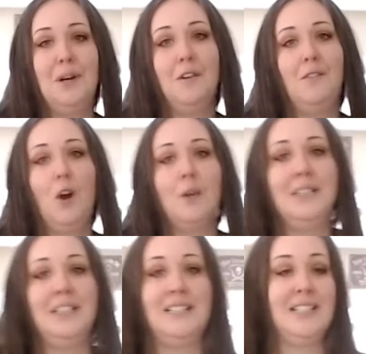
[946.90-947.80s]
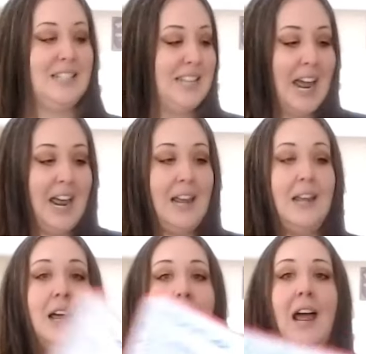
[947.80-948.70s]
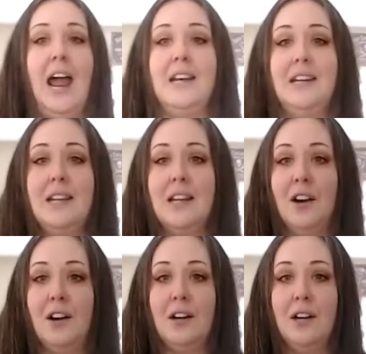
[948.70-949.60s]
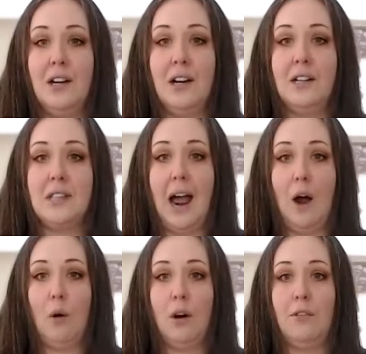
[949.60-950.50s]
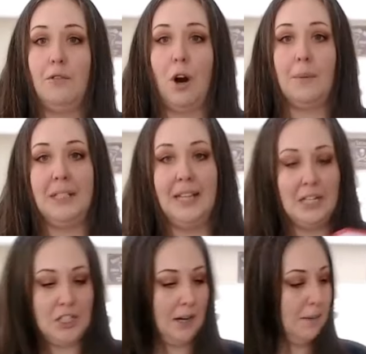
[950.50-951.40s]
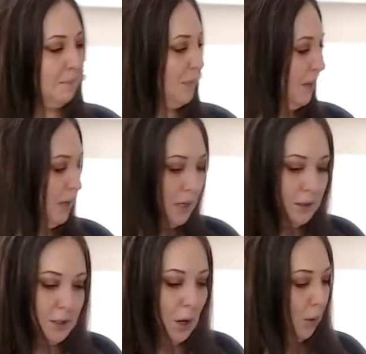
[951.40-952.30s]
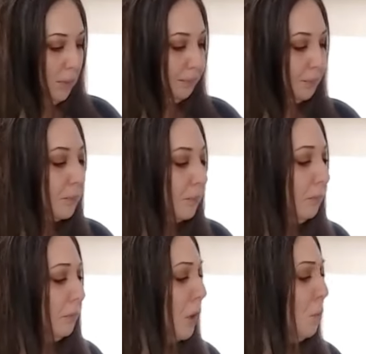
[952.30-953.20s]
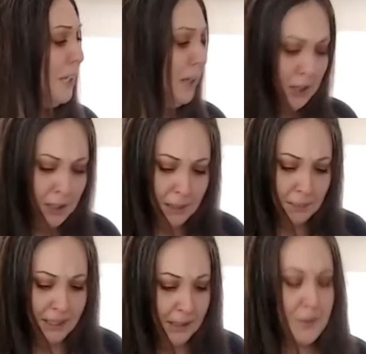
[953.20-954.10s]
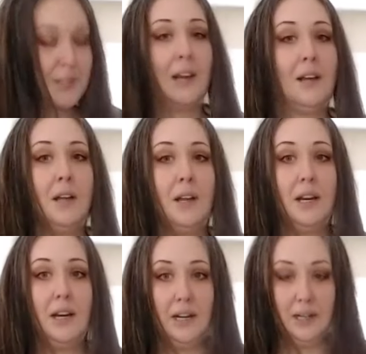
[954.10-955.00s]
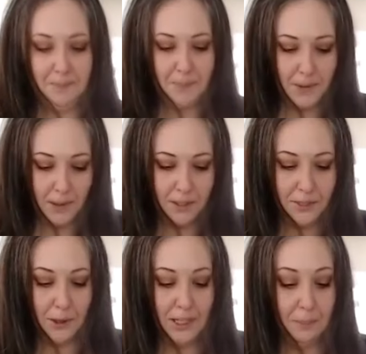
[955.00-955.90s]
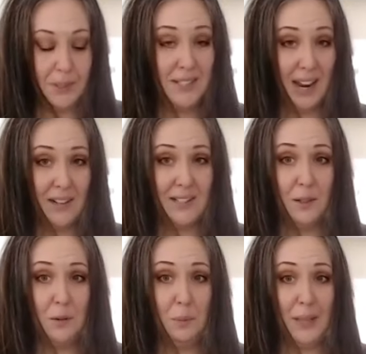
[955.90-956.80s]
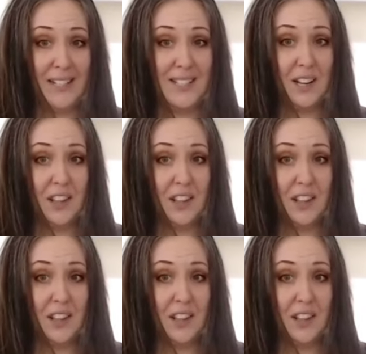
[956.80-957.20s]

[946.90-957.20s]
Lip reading: bitter formula today. And here is our formulation. So we are going to be using 30% less